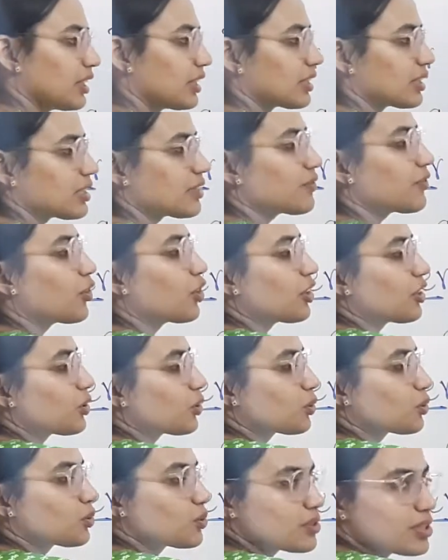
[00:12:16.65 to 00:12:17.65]
This is 4,
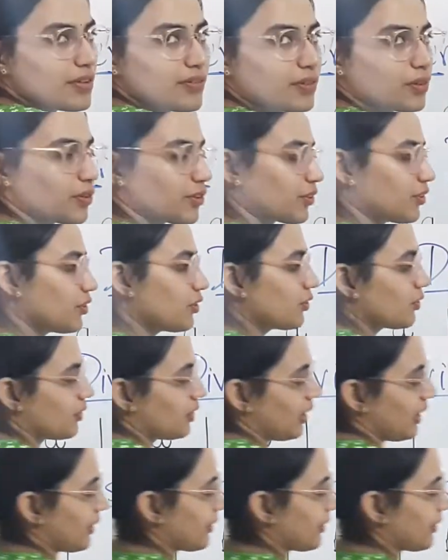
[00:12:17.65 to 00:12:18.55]
2 2s are 4, no? Like